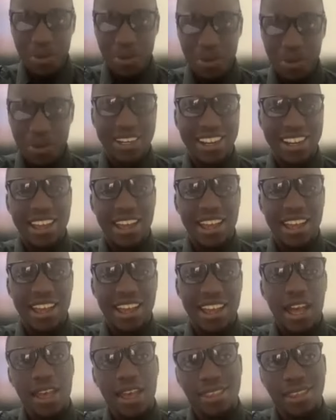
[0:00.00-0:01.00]
to burn?
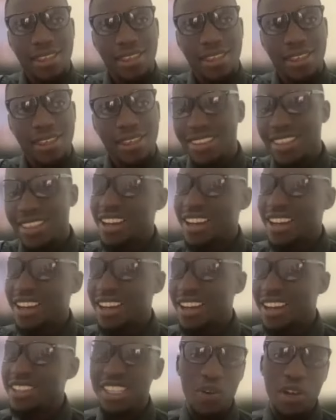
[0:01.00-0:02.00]
I think
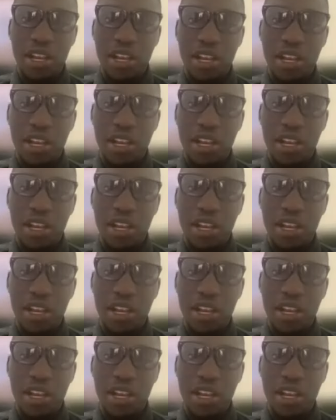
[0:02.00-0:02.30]
that is the